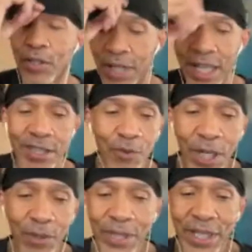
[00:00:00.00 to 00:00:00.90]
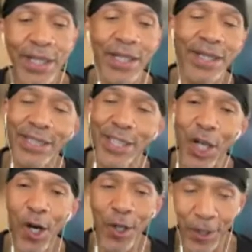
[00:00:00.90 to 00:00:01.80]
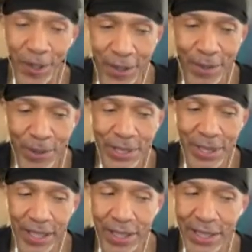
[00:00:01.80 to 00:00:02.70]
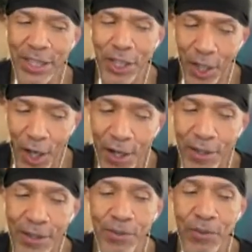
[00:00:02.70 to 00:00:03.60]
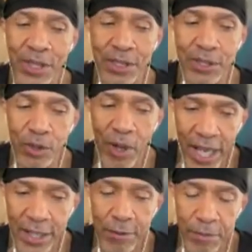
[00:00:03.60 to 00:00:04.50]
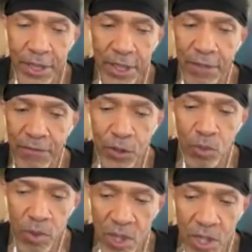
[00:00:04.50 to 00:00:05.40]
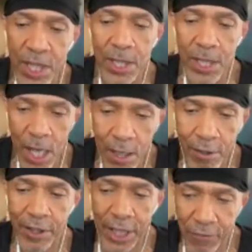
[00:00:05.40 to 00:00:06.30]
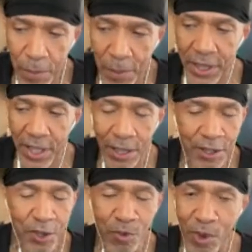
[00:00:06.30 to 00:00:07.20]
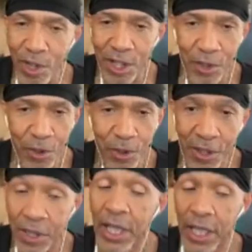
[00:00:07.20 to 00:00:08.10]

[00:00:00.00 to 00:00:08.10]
That's the way we did it in Chicago, though. It was like, in Chicago was, you had to be, if you weren't louder than everybody else, you weren't cool.